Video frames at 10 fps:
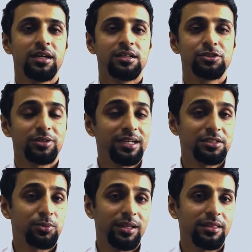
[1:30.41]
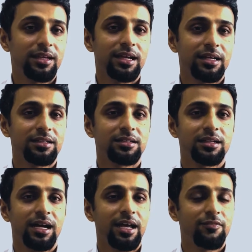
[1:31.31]
So that is one thing I
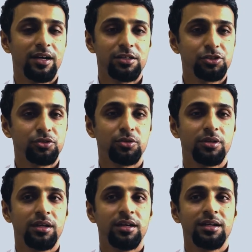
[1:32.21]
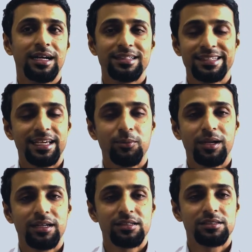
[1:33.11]
have understood. And the second
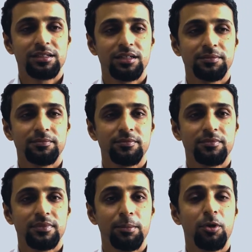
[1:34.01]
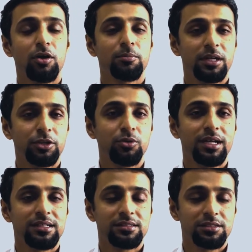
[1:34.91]
one is about brotherhood
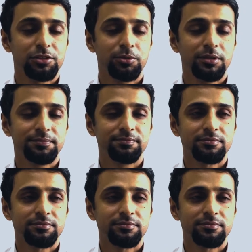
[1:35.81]
and sisterhood.